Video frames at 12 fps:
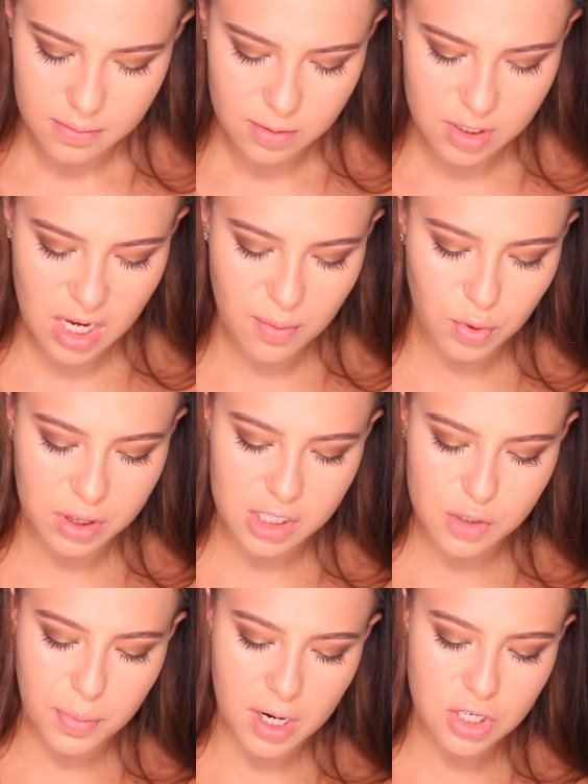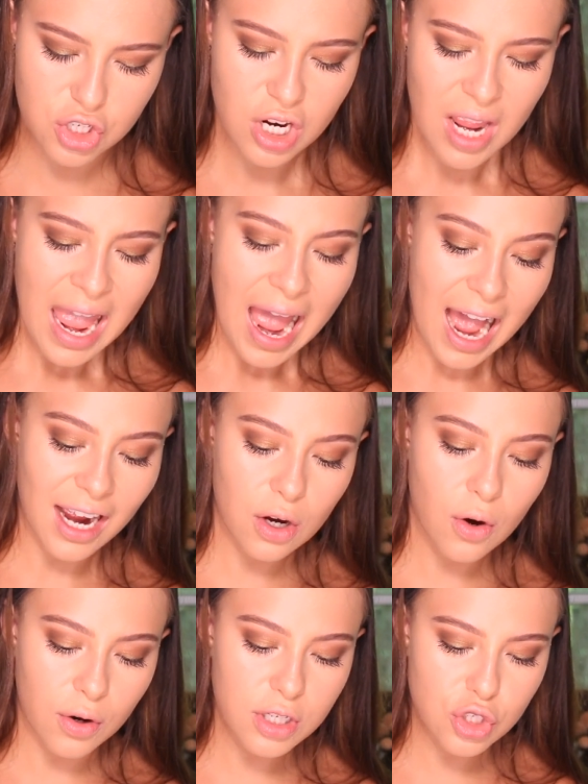Same with the sponge.
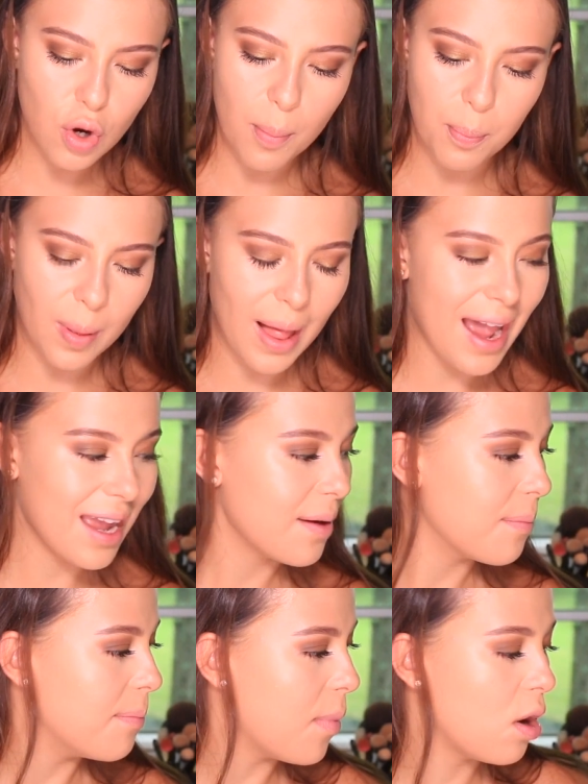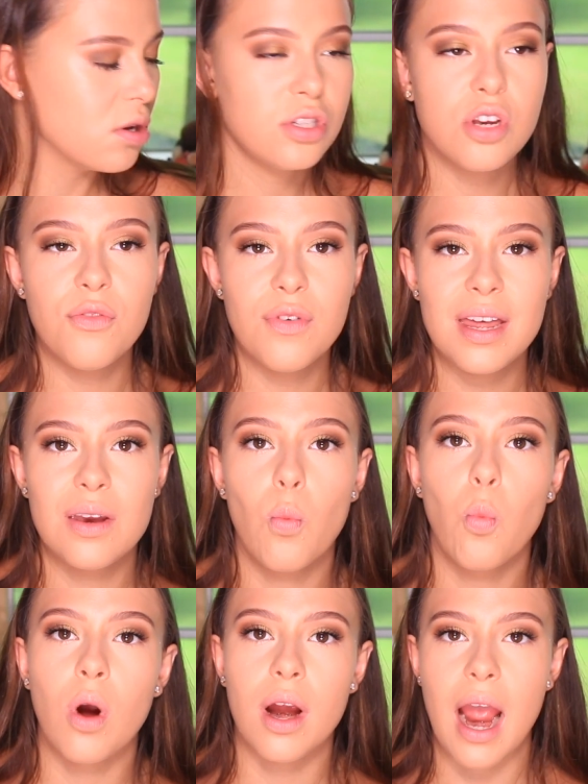I'm going to apply most of it
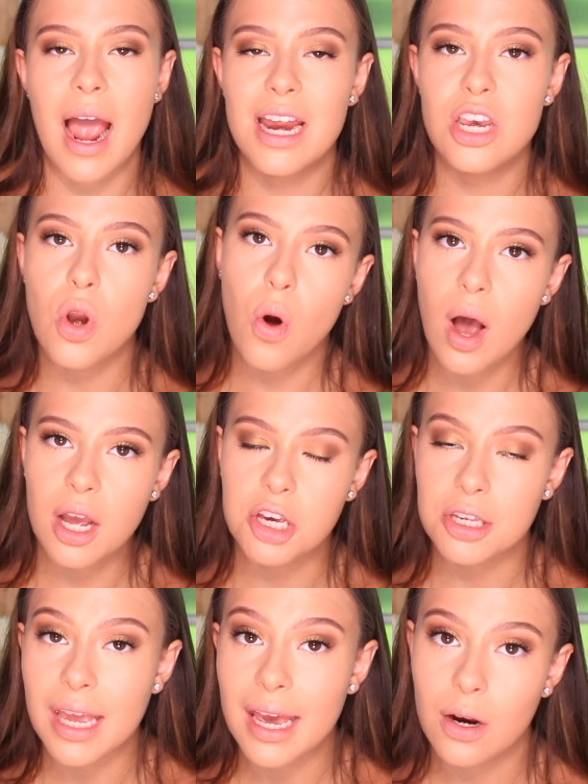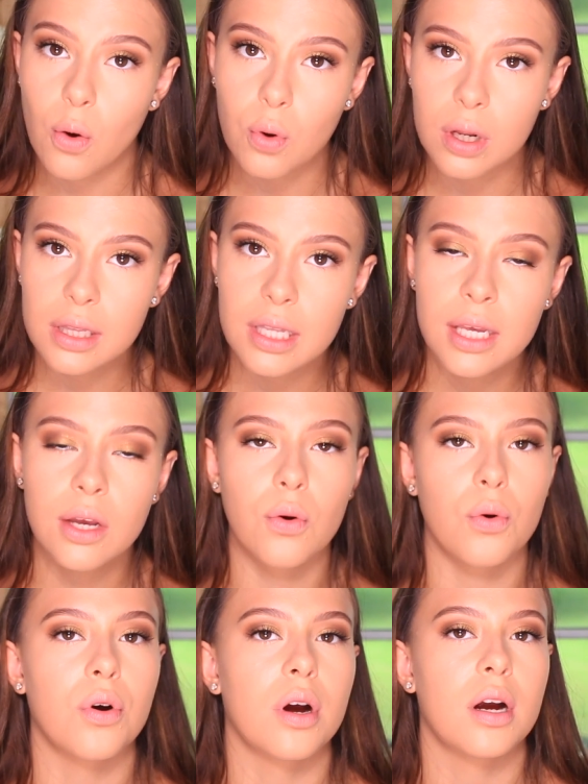where I know I could get oily,
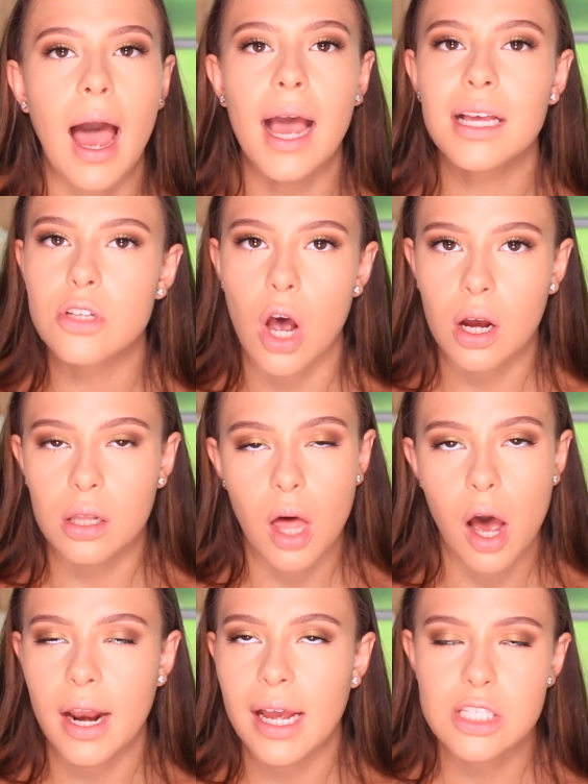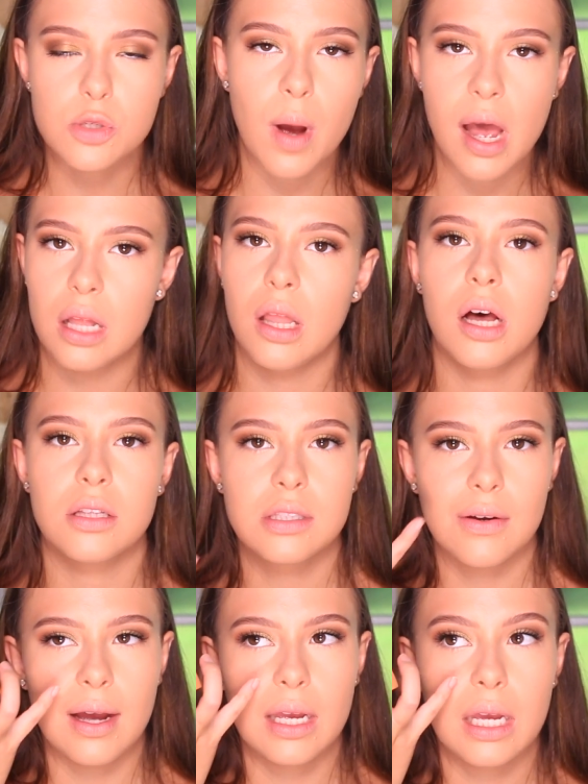or I talk a lot, I smile a lot,
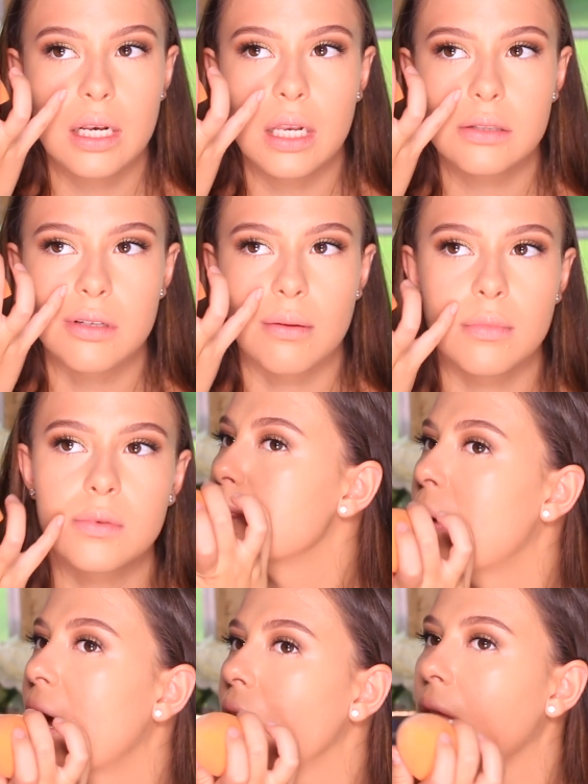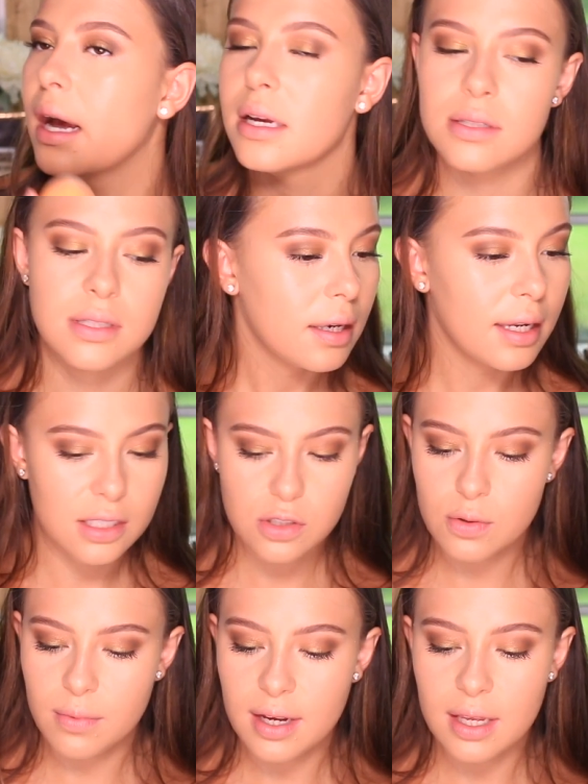so I get some smile lines next
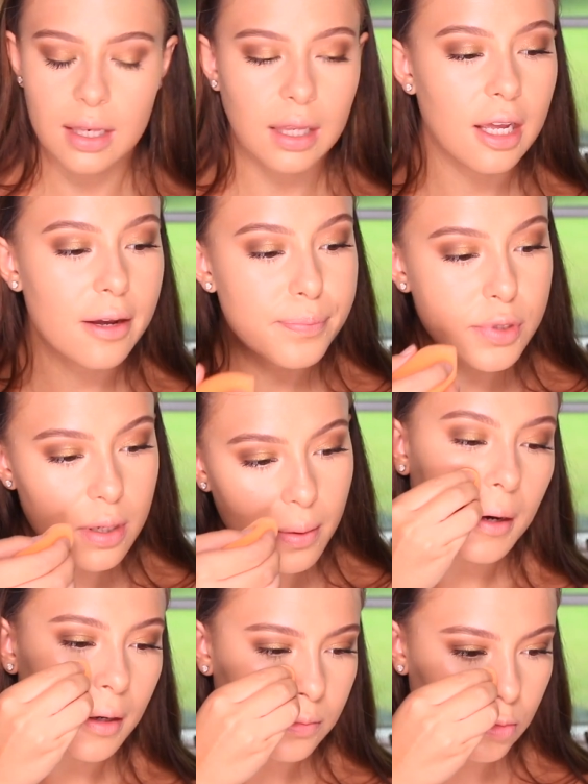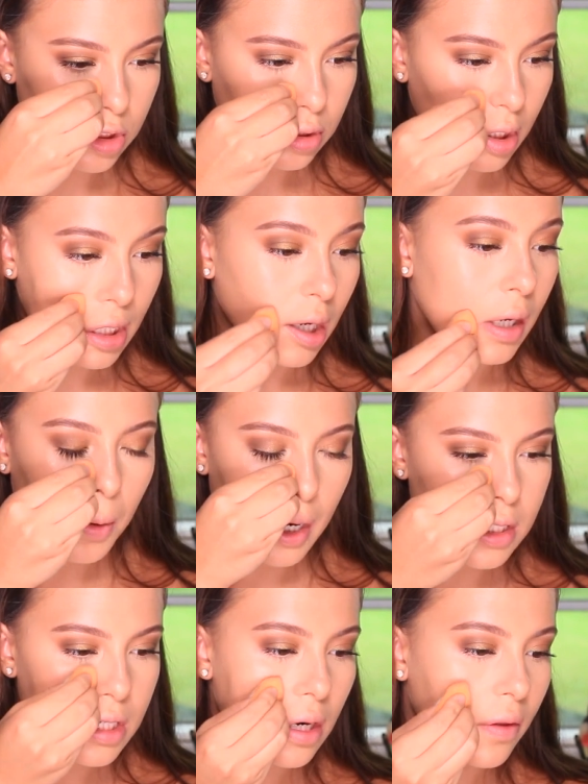to my lips, and I'm just gonna
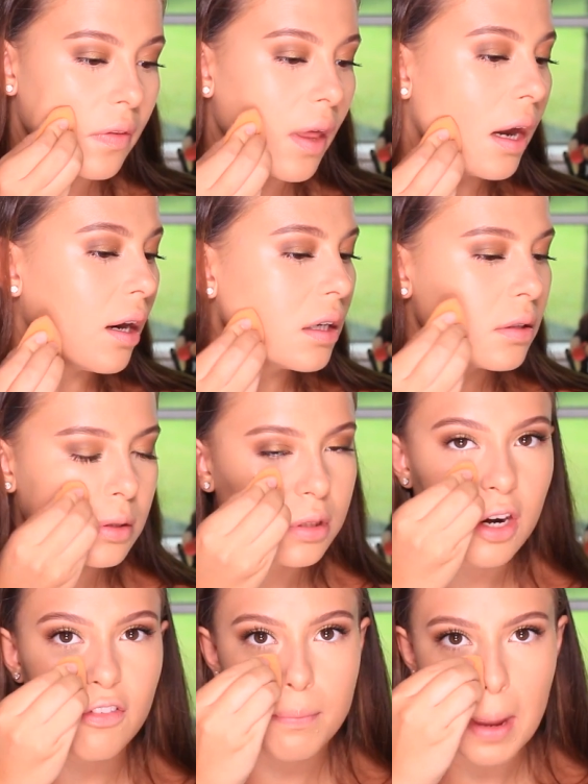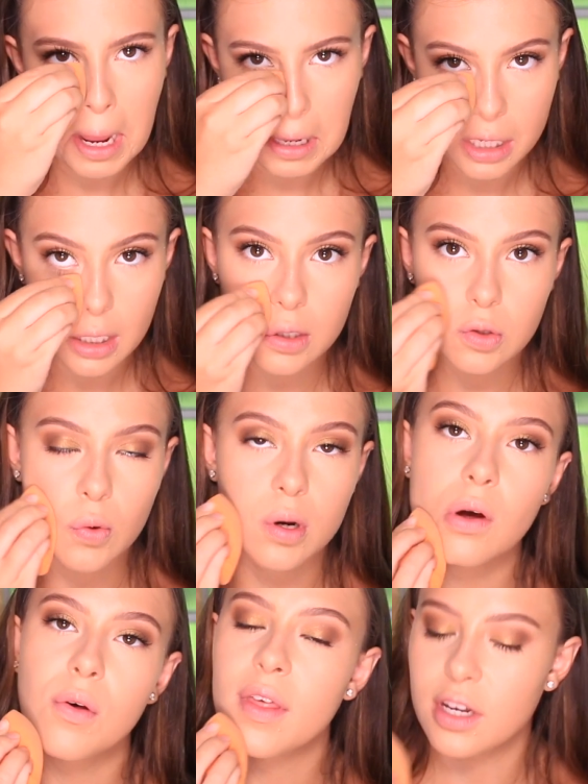press it on there instead of baking and
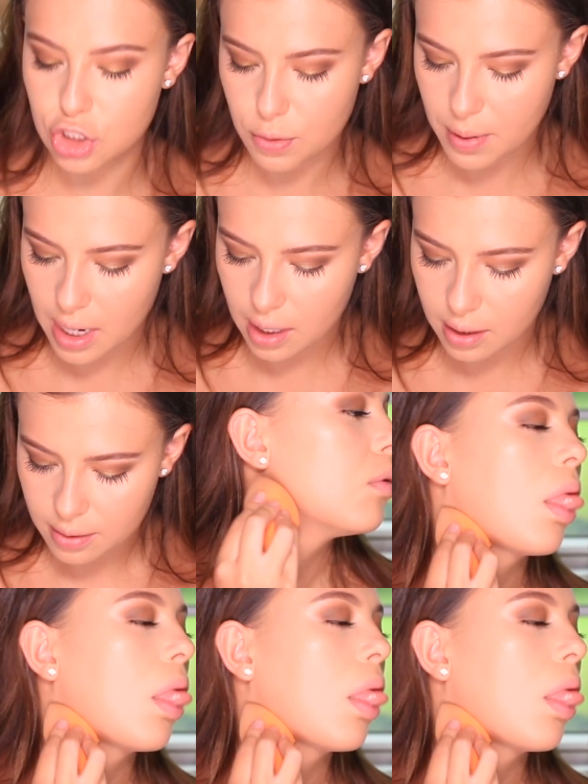doing all that shebang.